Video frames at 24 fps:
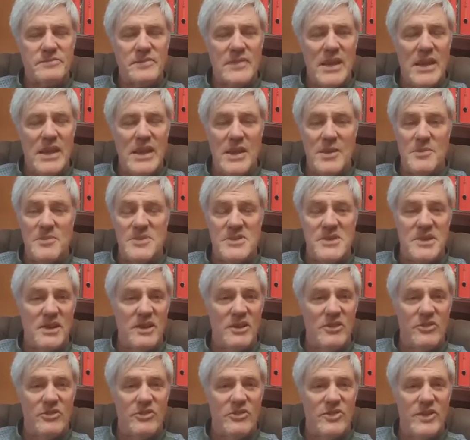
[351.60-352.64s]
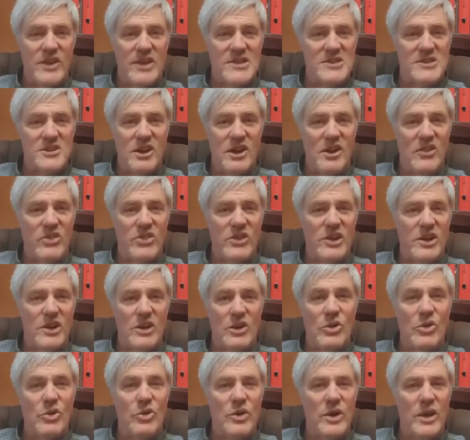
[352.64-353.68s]
He himself is not the
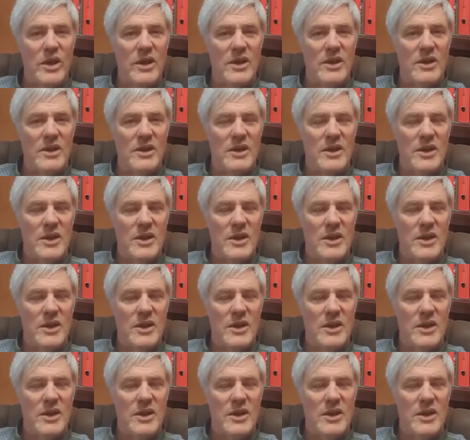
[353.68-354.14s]
glory,